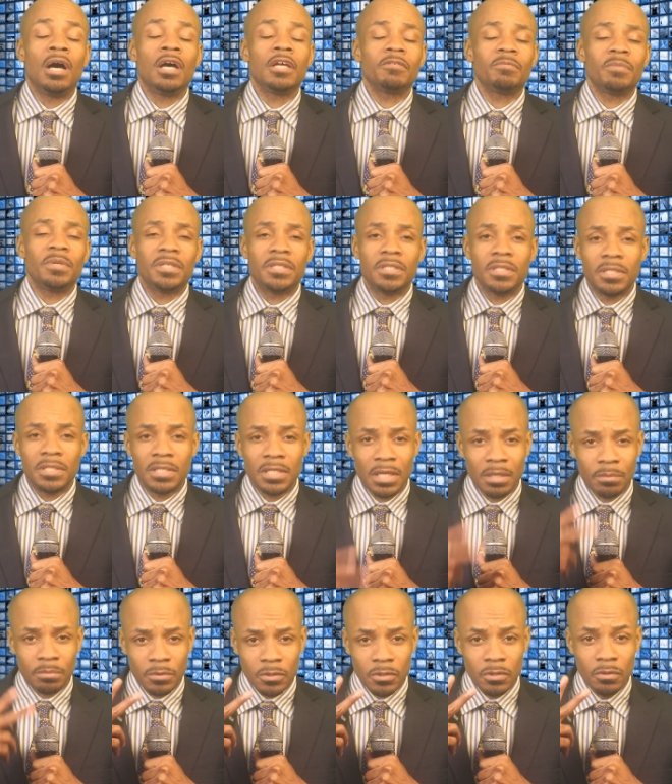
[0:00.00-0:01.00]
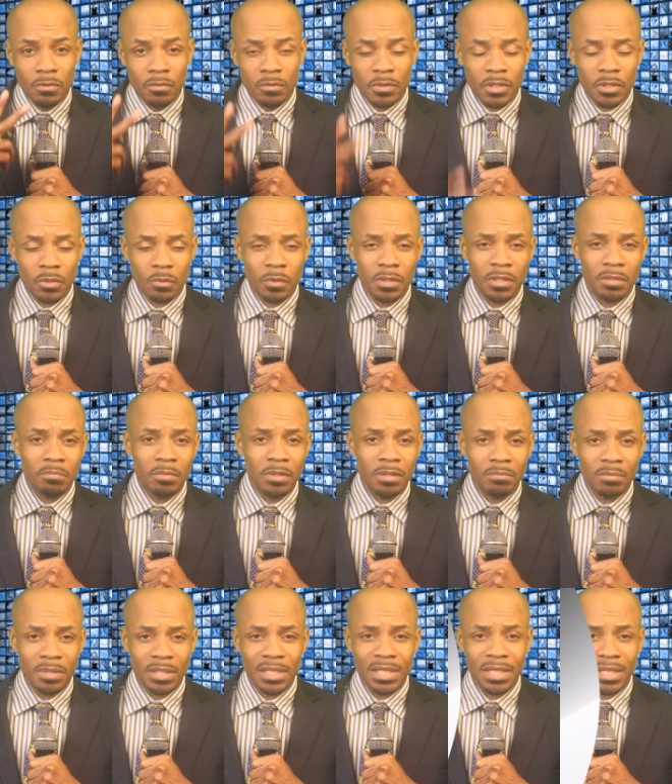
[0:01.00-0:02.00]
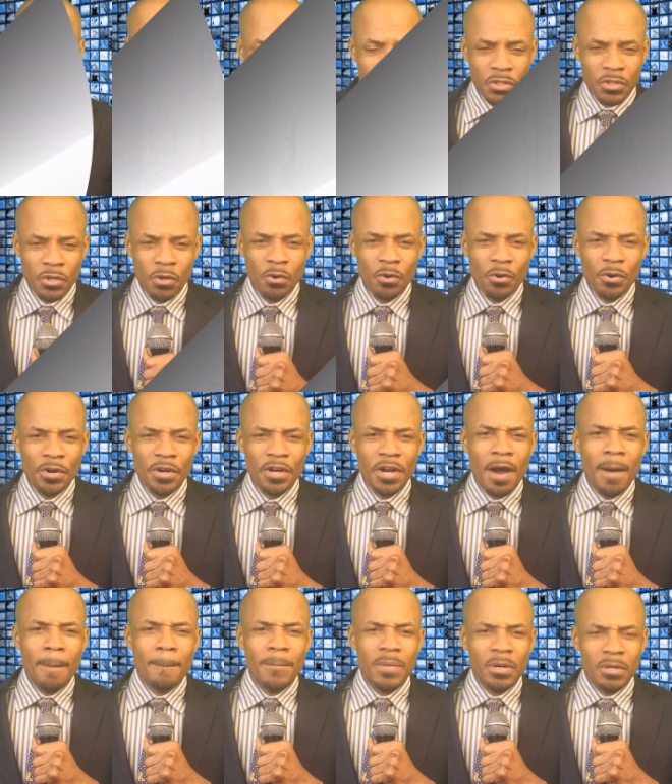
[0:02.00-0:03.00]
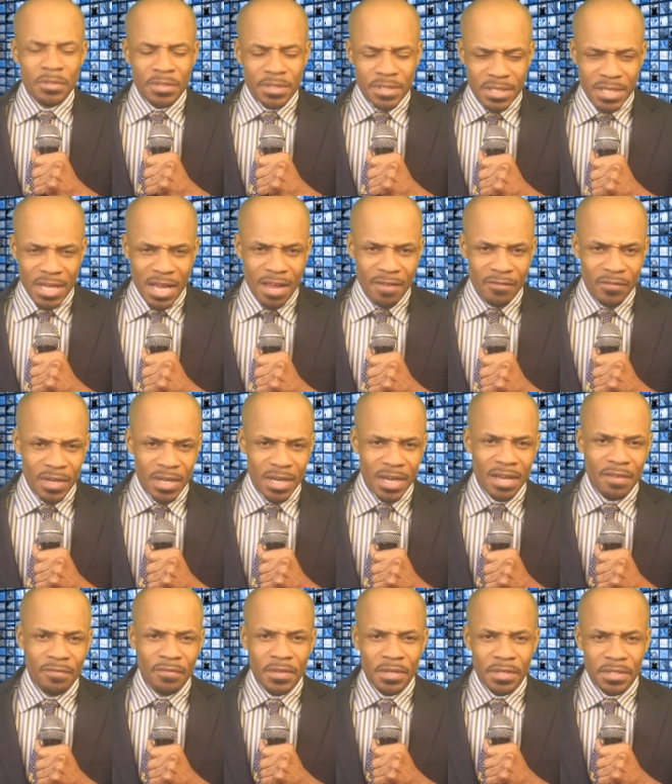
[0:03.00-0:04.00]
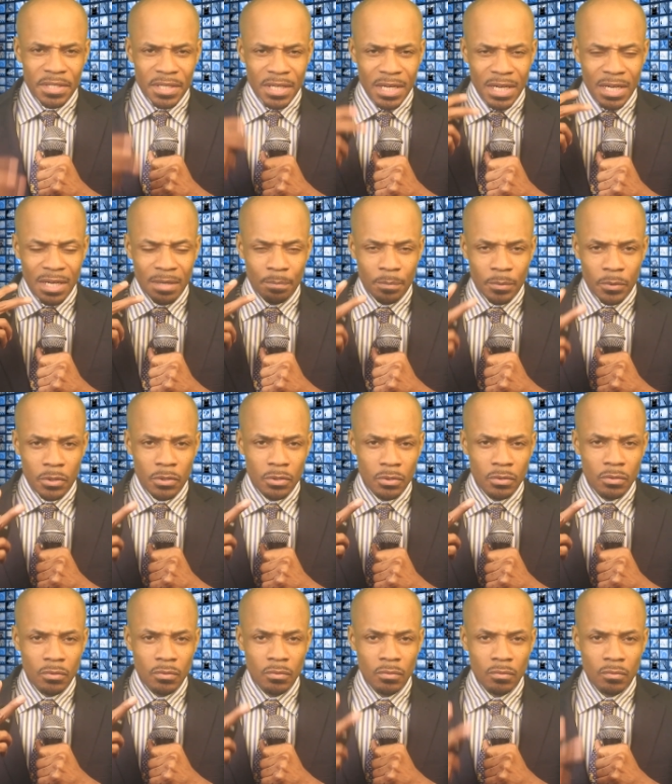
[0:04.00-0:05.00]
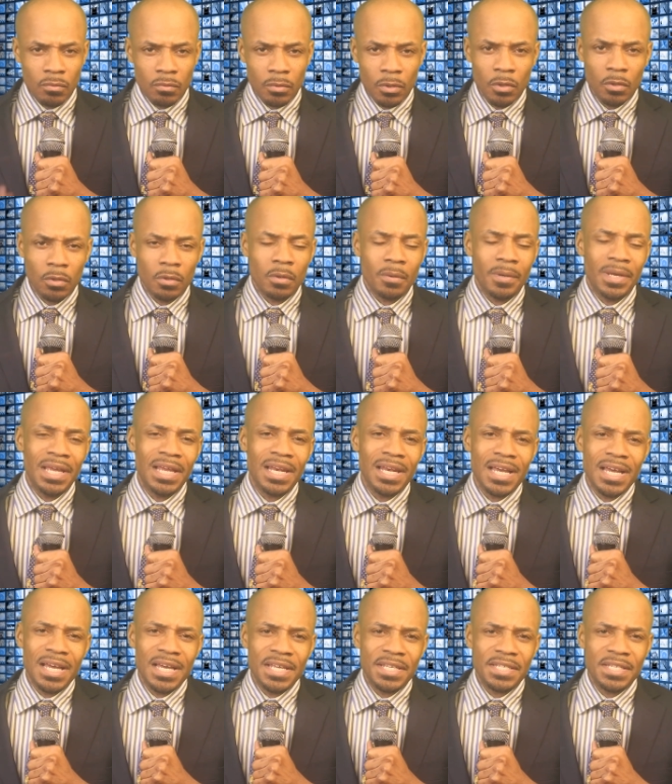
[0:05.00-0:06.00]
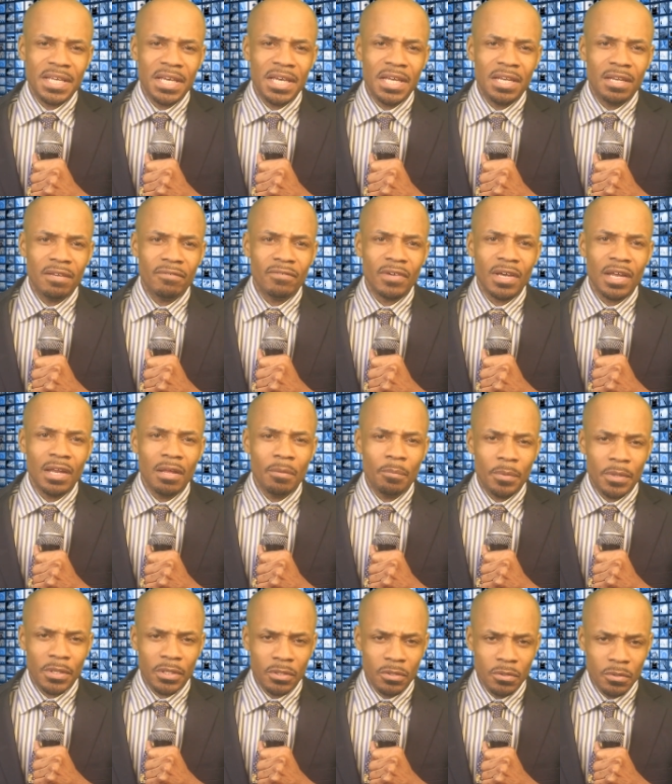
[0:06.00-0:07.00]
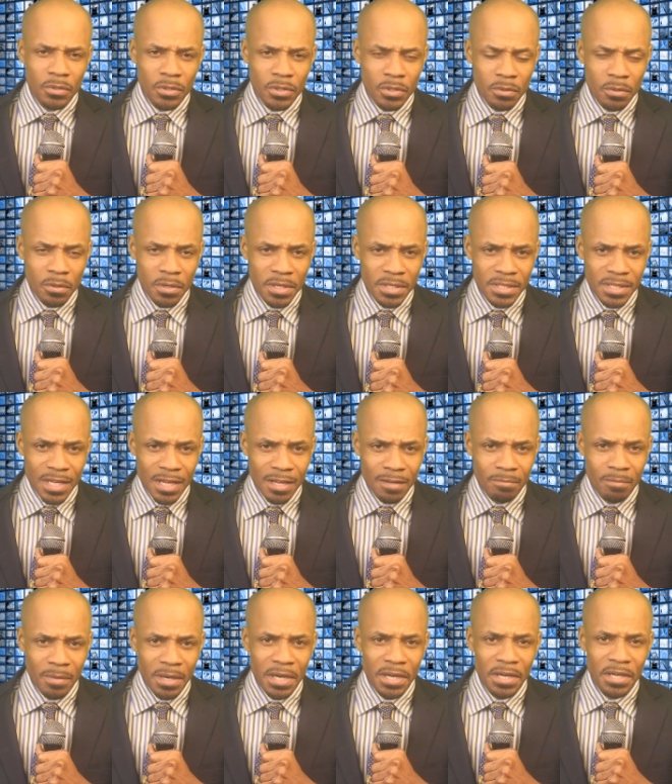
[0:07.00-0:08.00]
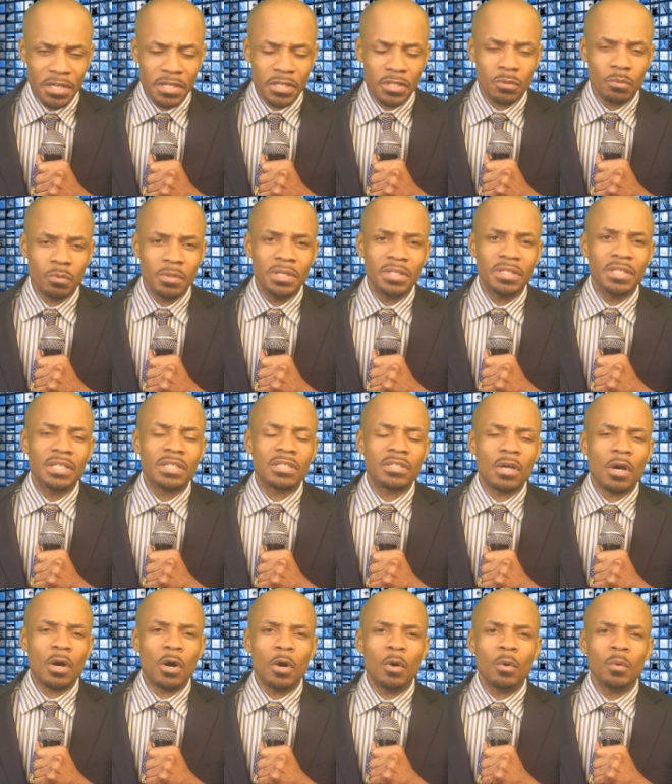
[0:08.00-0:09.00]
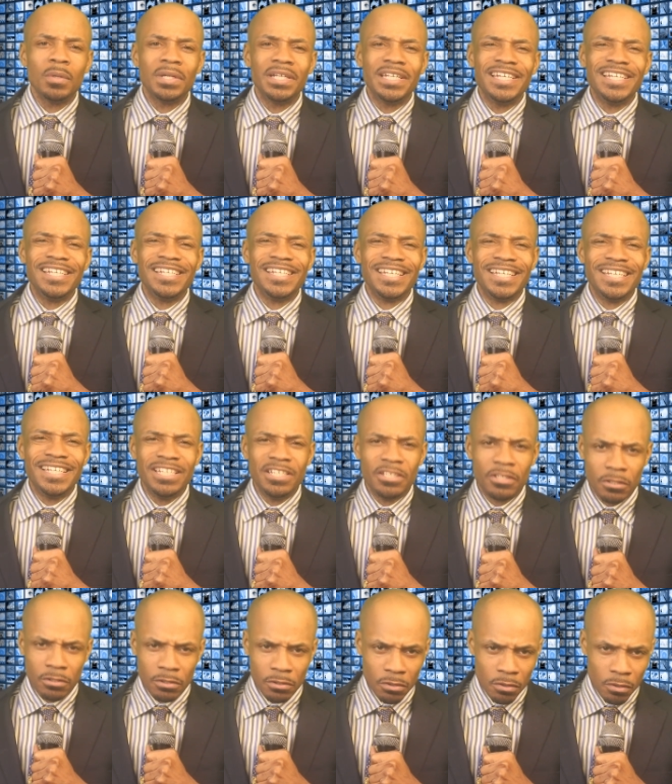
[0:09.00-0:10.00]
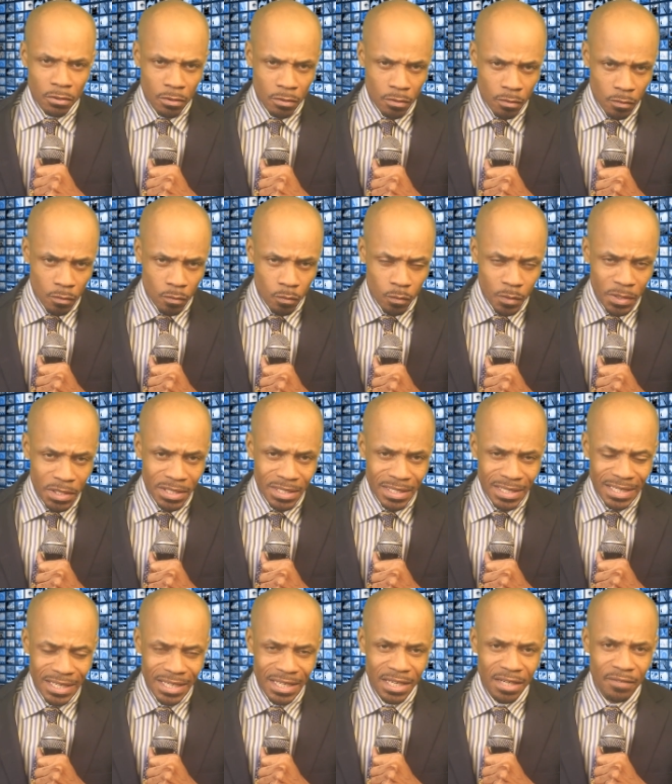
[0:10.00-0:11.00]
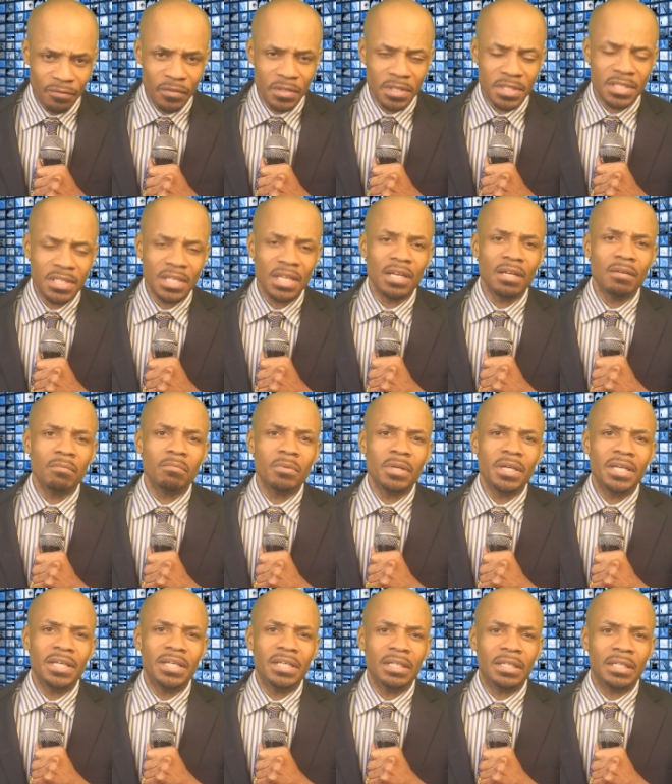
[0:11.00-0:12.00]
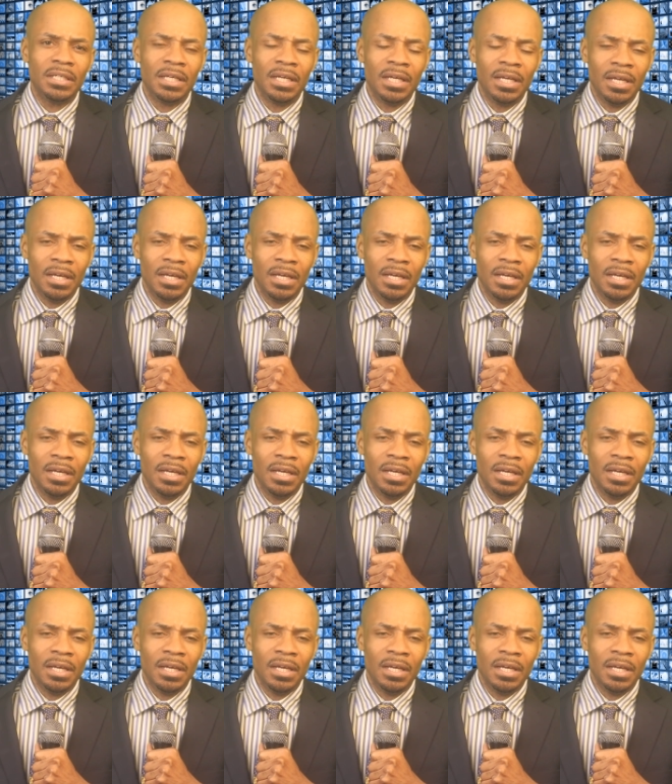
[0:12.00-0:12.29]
Let's be to the top two this week. Big story number seven in the top two local headlines and developing news stories that made it this week. This Holy Easter weekend, if you celebrated